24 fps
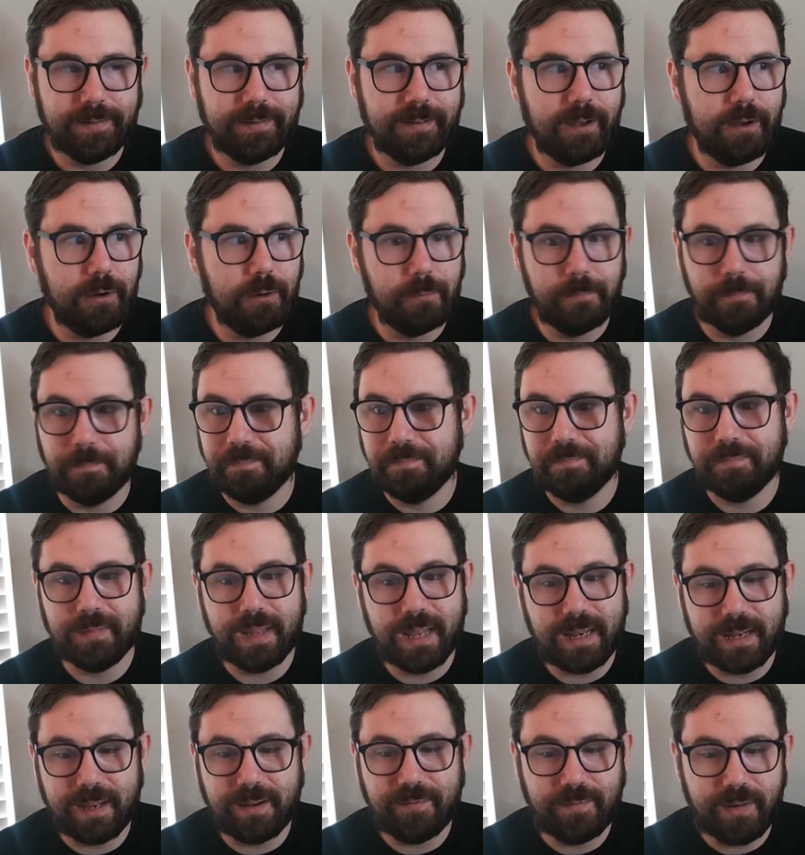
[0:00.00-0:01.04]
so
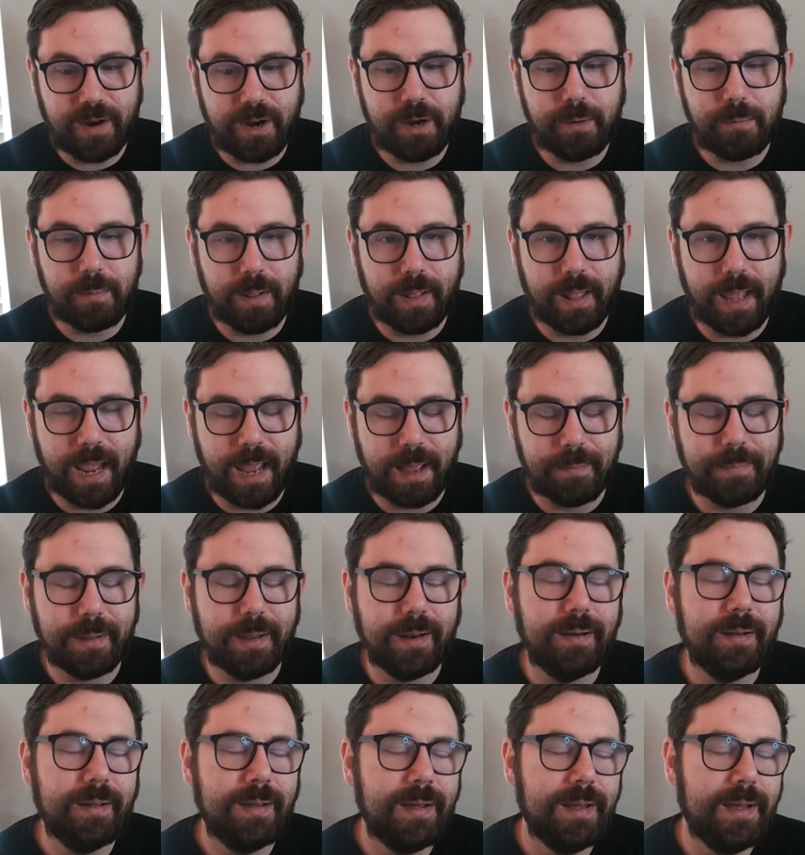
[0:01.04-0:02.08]
it can very well
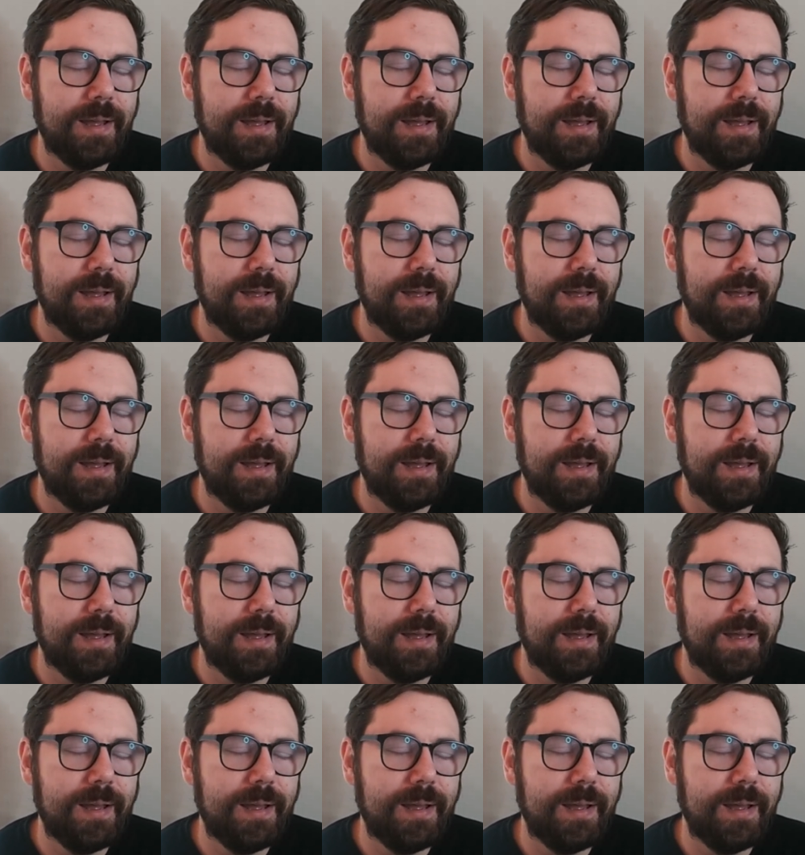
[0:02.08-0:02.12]
happen.